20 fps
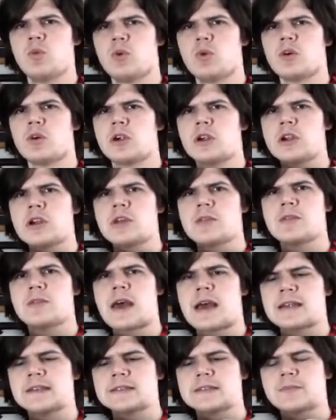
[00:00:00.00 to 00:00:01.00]
worn,
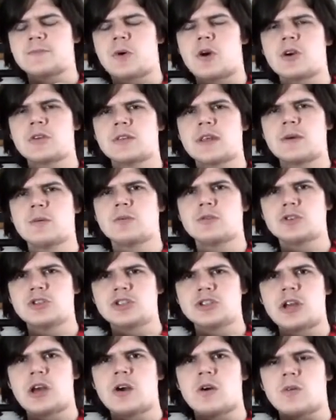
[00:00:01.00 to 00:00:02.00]
that is the part that will
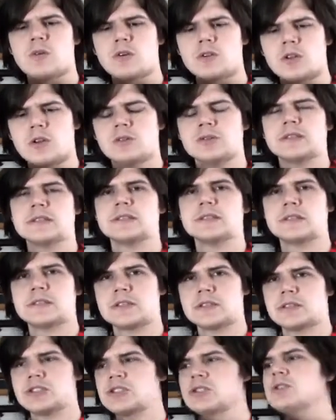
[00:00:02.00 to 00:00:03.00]
show, closest to
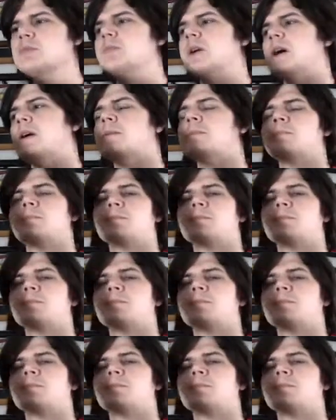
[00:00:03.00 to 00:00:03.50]
the tsuba.